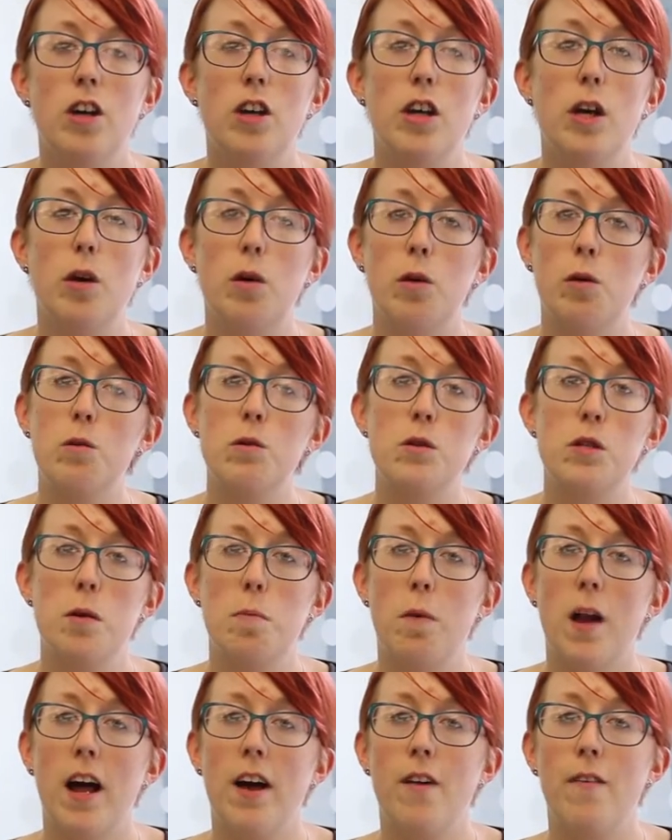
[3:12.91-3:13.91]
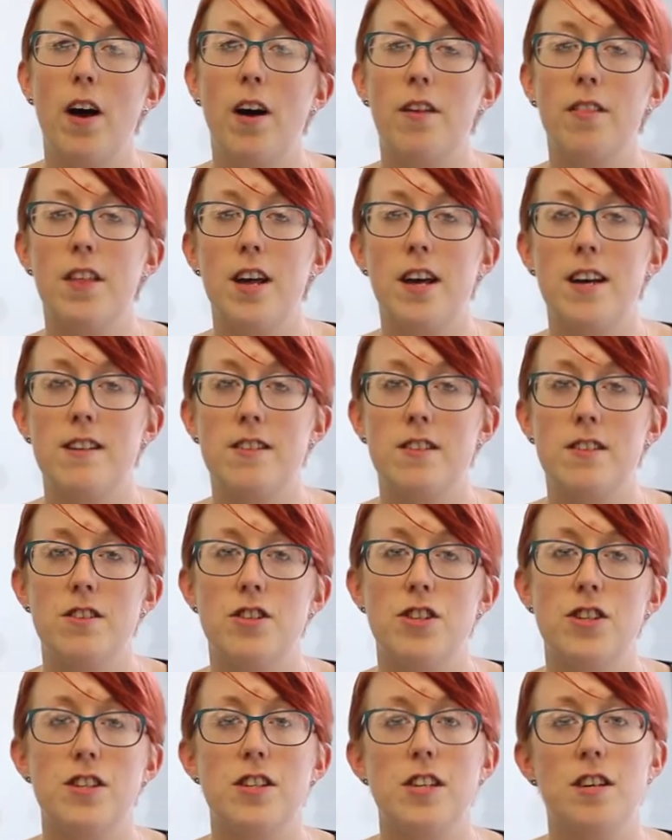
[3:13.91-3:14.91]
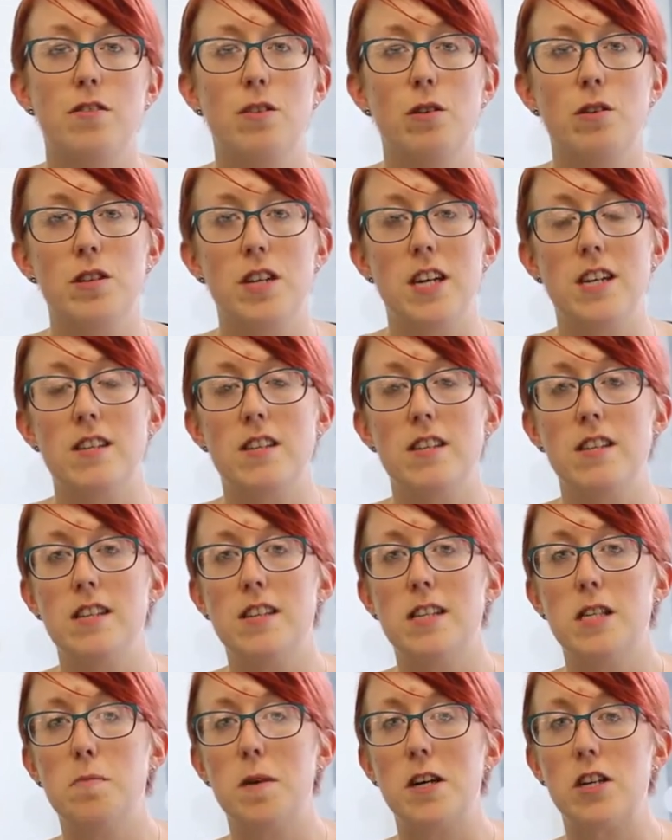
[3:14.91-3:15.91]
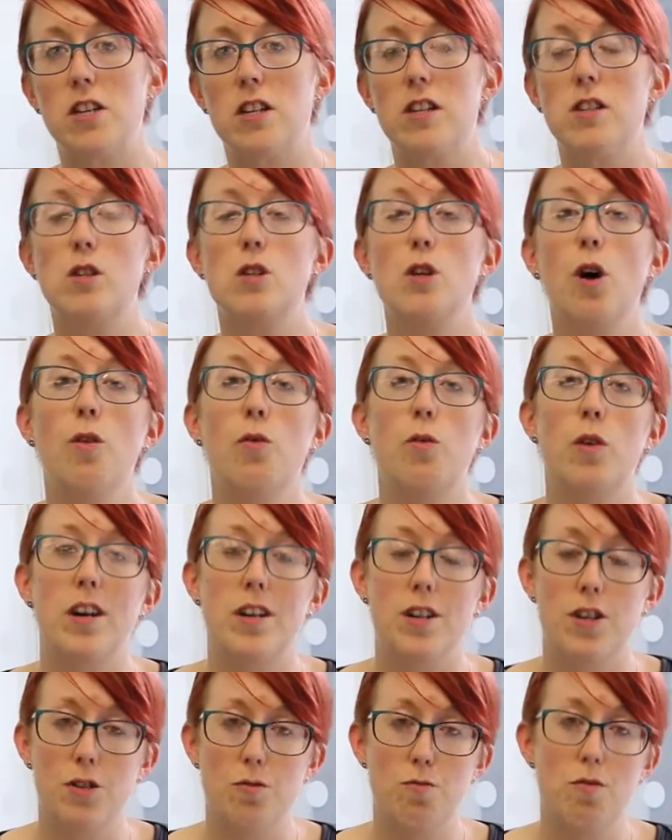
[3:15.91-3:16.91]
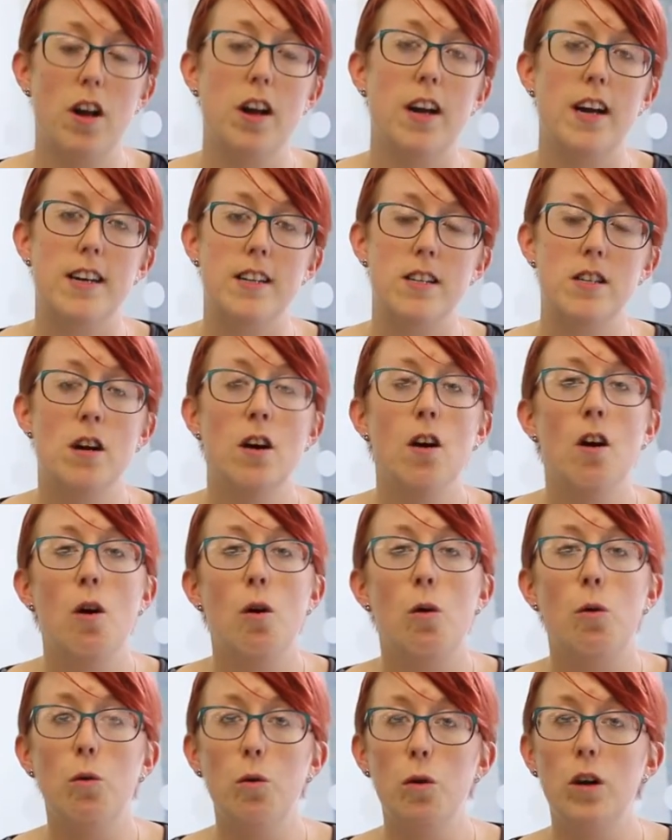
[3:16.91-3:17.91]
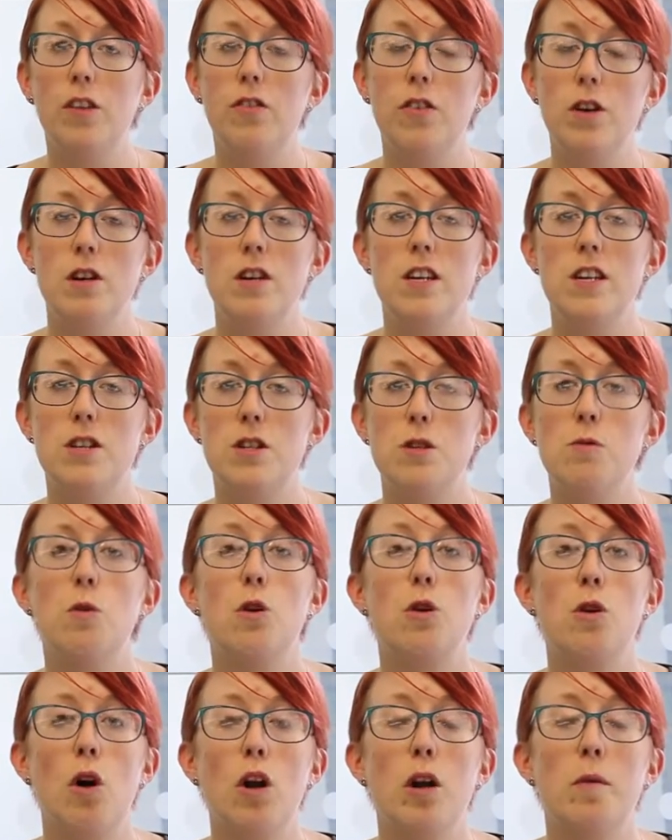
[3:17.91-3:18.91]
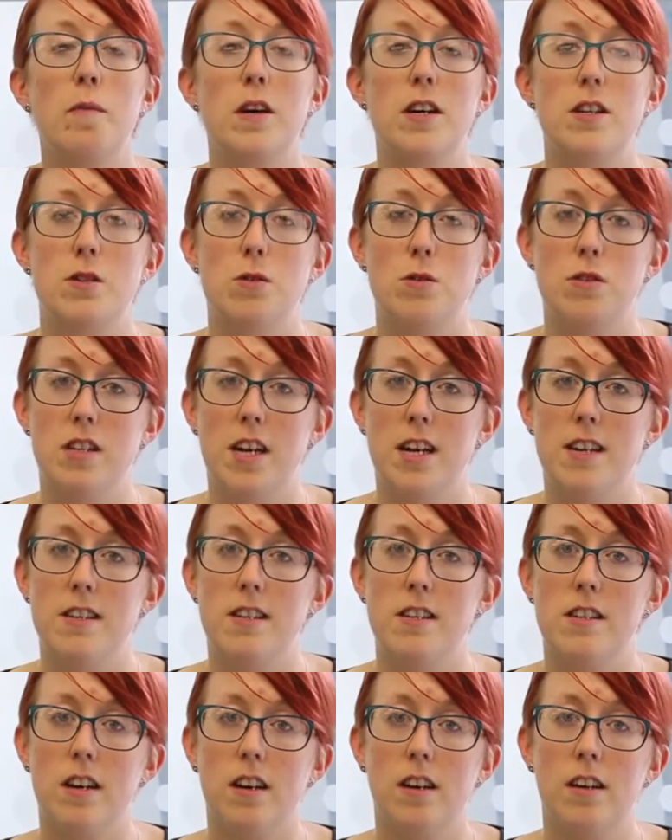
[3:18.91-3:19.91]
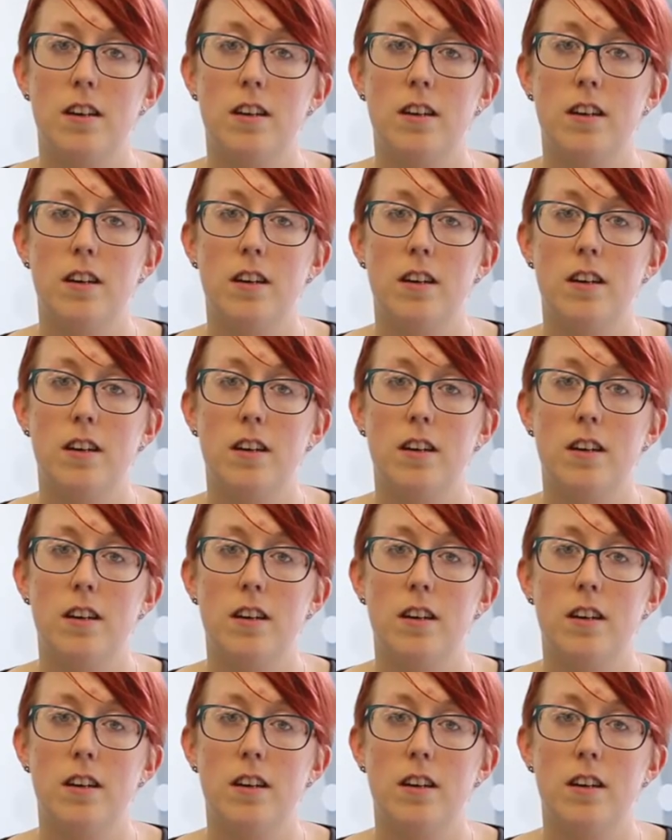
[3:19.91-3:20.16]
You can also plan around things such as if your data needs specialist software to run it, or if you need to anonymize your data.